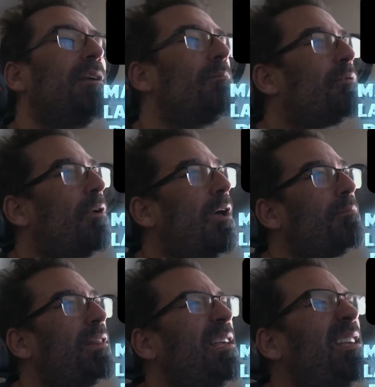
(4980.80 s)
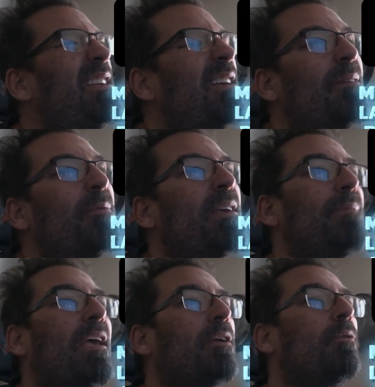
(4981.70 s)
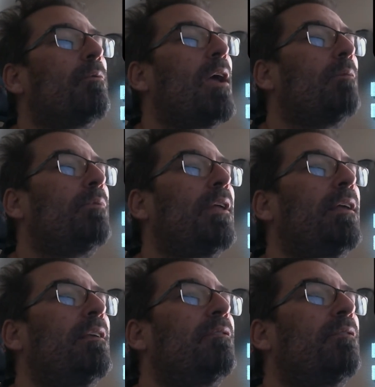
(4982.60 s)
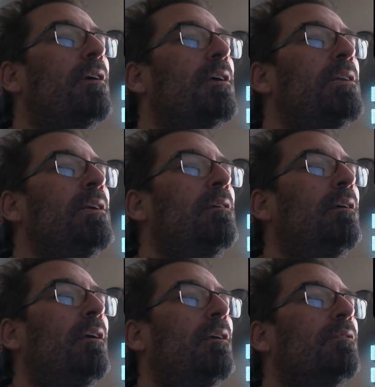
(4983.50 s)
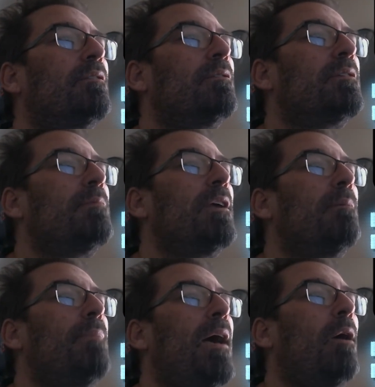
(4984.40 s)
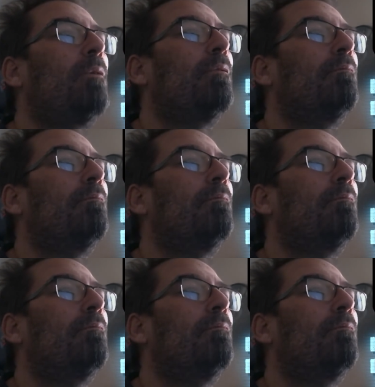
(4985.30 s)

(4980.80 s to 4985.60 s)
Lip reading: probably, we can make it a round plate. It's fine. So something about